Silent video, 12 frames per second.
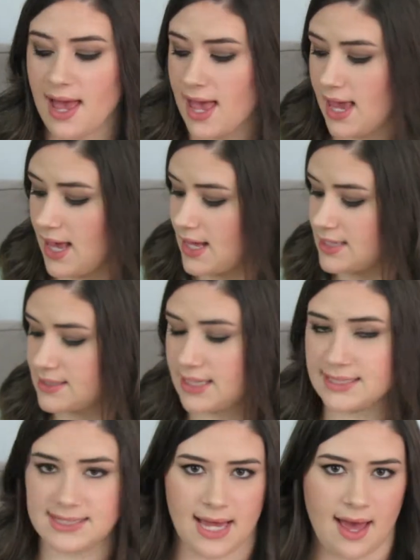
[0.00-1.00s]
And
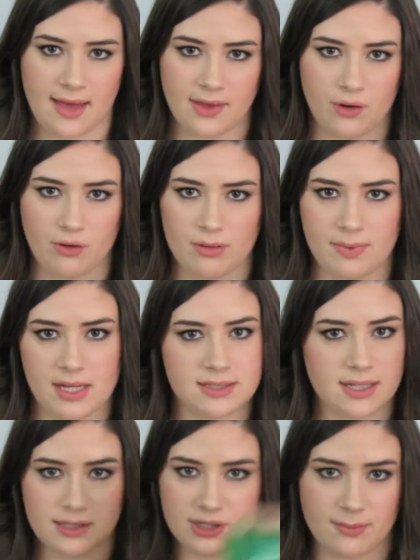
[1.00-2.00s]
let's say I had like green
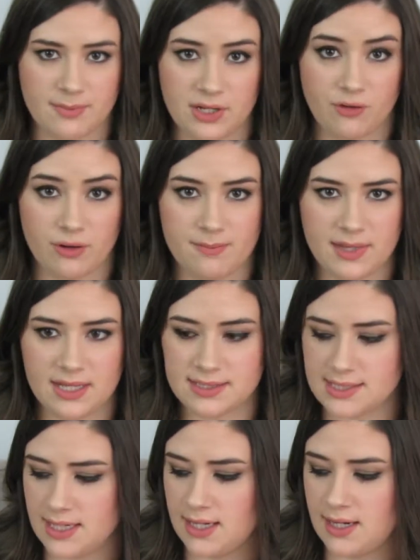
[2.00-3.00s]
beans. I dump my green
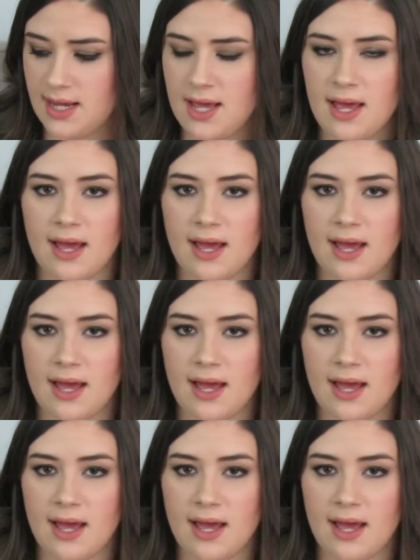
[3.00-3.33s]
beans in.